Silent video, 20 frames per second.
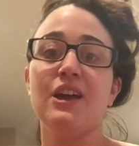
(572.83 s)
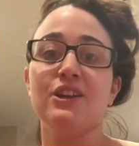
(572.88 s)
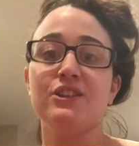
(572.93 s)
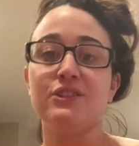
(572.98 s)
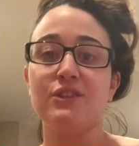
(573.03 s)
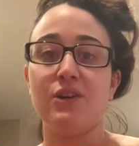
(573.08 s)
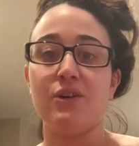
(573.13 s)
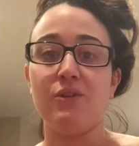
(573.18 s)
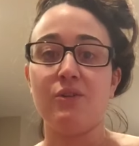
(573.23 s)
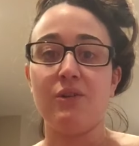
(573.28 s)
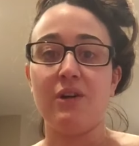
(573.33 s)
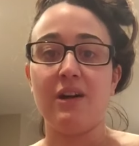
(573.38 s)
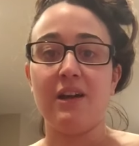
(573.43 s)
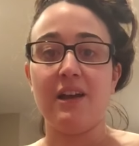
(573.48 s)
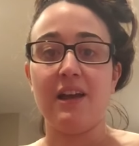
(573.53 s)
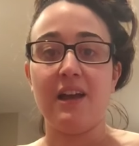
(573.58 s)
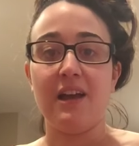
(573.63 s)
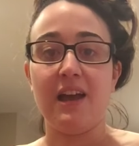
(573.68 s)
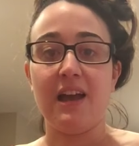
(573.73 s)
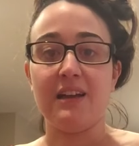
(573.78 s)
So
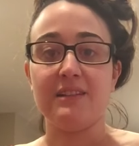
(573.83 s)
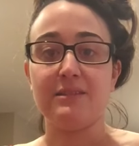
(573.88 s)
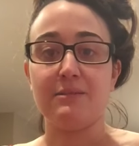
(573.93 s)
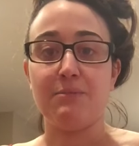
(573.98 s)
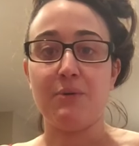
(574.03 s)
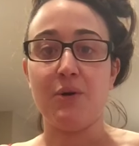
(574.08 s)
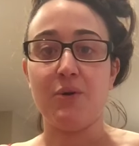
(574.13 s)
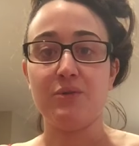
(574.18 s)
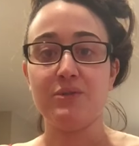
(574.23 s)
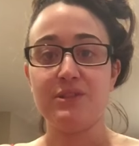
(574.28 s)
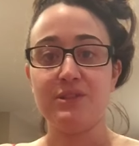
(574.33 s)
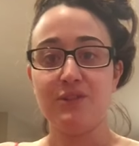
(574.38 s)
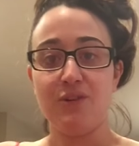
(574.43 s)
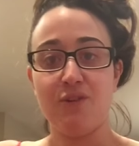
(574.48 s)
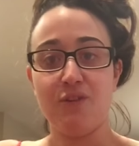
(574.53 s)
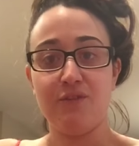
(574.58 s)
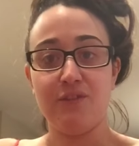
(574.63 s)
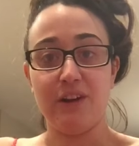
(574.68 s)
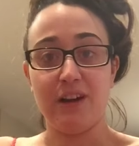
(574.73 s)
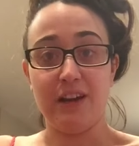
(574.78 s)
as opposed to
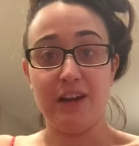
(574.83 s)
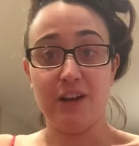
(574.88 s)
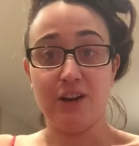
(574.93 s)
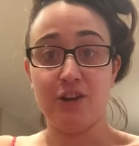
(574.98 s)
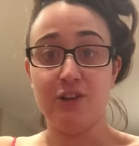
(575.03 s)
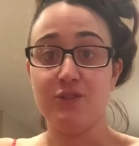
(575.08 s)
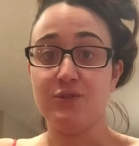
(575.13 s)
over here,